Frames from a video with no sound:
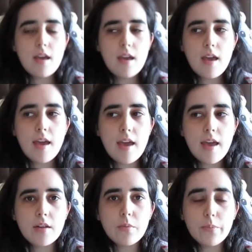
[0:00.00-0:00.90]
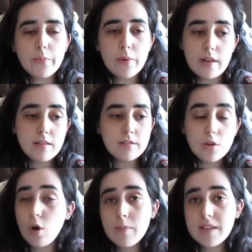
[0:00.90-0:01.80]
And well,
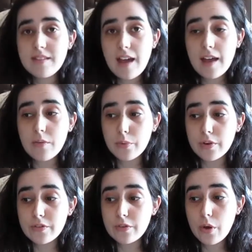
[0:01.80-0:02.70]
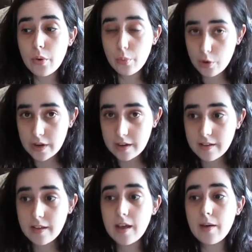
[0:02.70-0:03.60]
Noemi's dad was worried
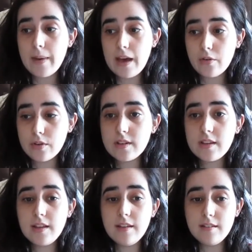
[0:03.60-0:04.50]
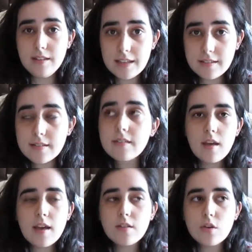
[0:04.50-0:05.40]
about his niece.
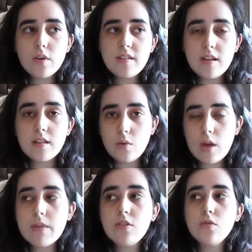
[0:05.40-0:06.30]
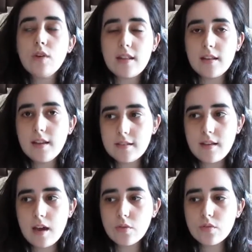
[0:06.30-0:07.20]
And so he sent Noemi to Catalina's
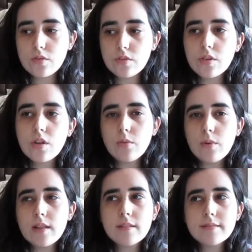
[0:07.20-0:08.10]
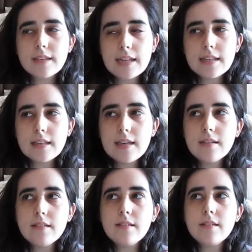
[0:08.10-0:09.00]
house. Well,
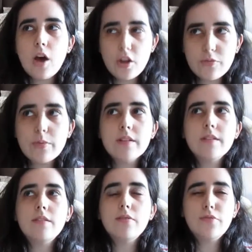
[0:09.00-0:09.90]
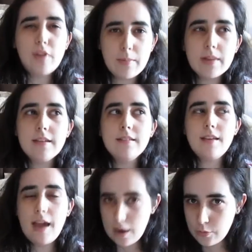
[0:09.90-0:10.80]
Catalina's husband's family's
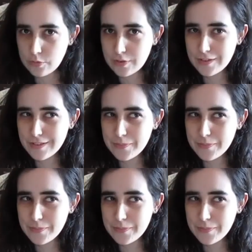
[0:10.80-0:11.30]
house.